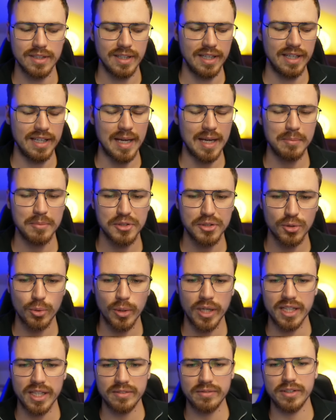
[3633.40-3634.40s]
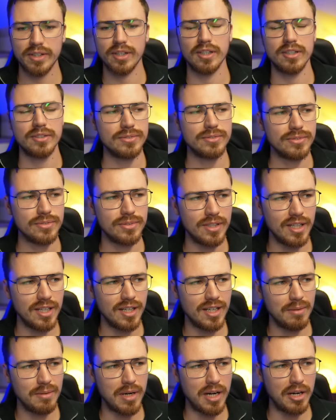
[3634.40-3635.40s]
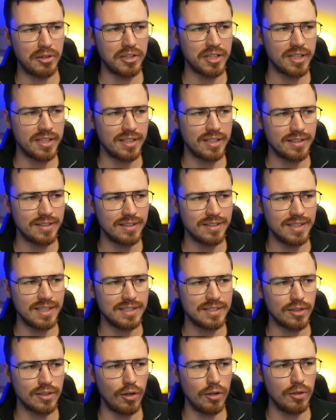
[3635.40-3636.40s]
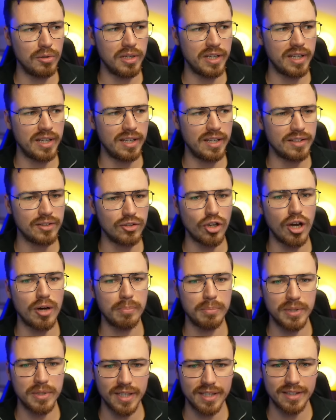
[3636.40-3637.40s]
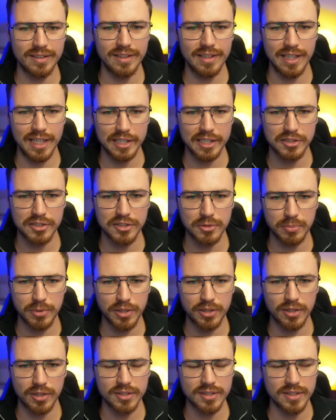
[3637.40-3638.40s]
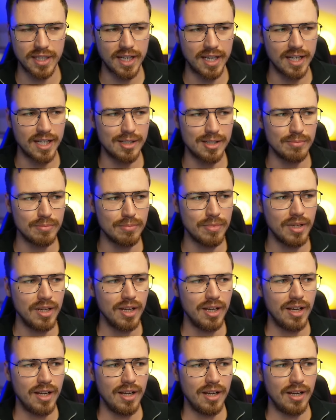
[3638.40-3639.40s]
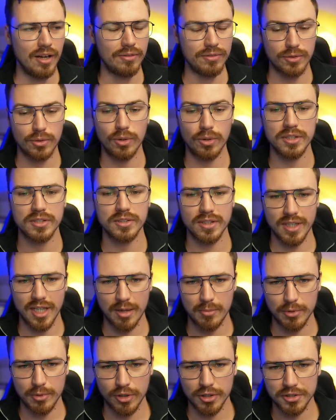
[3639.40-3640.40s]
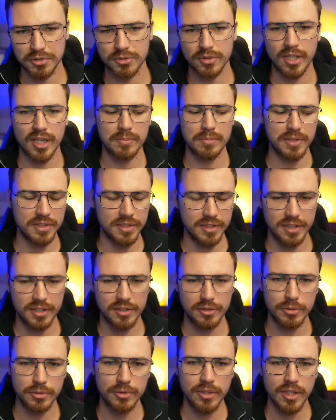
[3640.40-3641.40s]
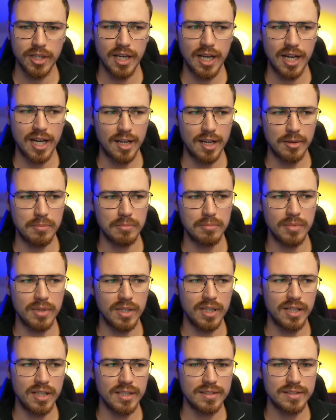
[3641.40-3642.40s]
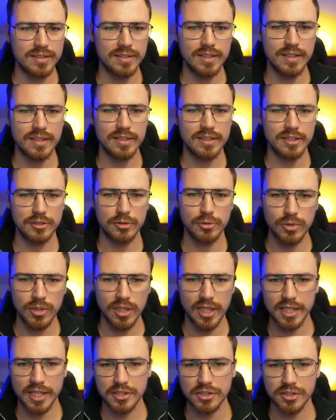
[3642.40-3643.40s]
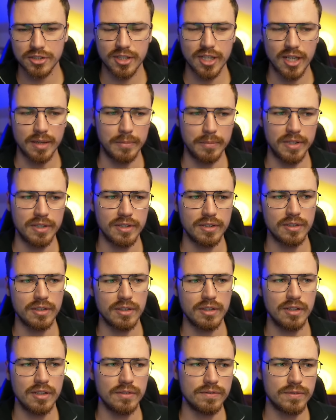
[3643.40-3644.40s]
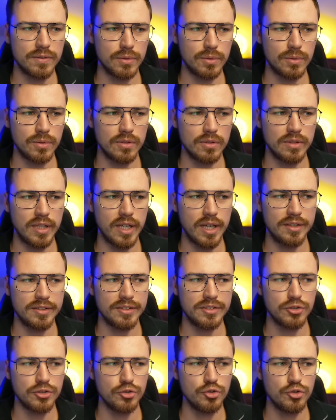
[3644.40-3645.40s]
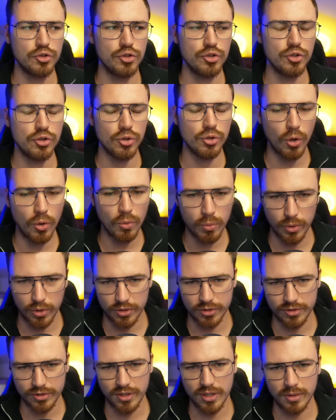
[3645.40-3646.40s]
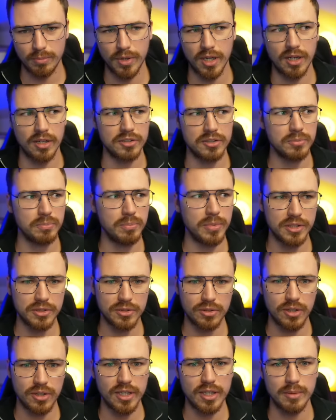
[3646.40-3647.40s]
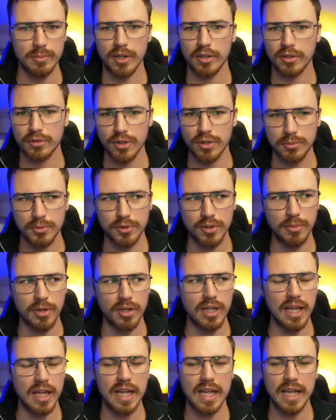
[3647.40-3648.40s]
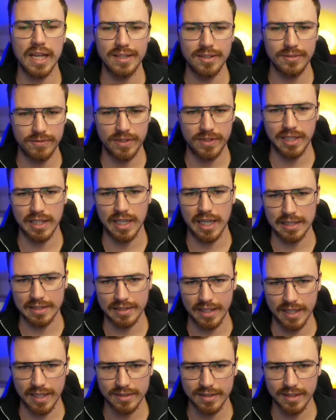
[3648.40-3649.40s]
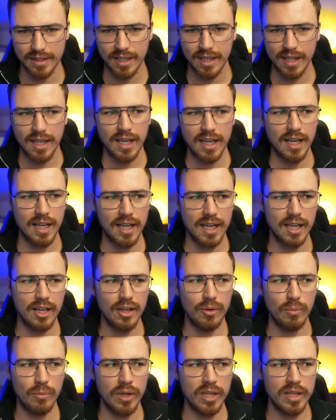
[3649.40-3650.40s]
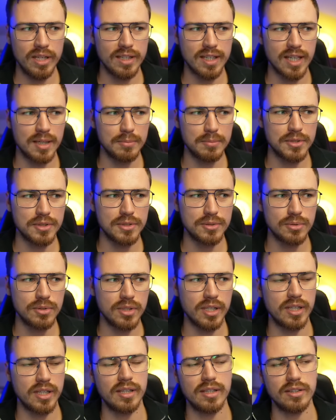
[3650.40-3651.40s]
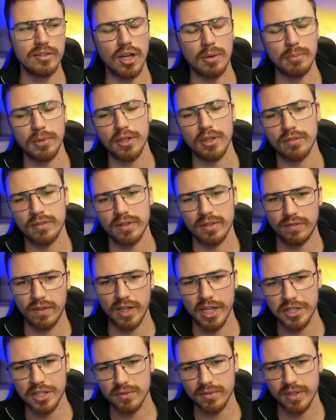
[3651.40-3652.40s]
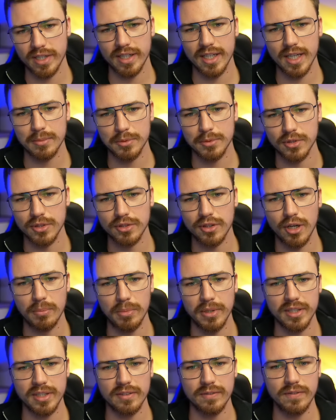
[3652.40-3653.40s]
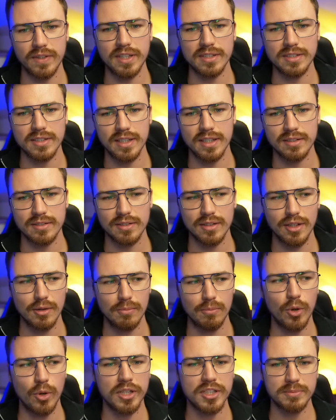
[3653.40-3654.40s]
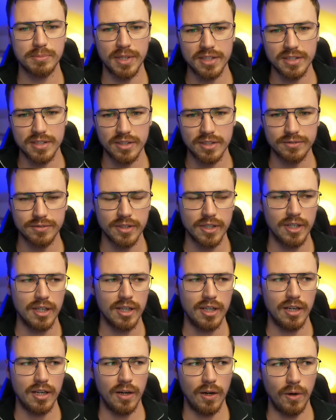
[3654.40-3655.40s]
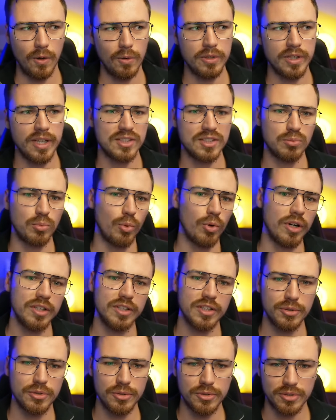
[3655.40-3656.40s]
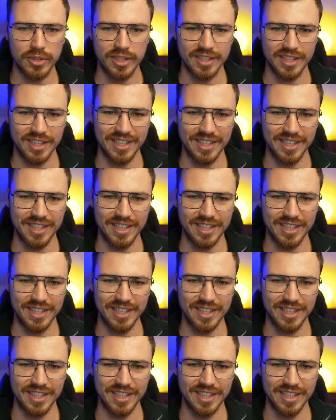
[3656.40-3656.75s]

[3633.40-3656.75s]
And I'm so envy of America that it's already a topic at the elections, because of course, I'm in Austria, I'm in the EU, I'm seeing the EU election coming through. There is no word about Bitcoin, about crypto, about anything like that. When it comes to the topic of inflation, when it comes to the topic that things get more expensive, oh, there's war in the Ukraine.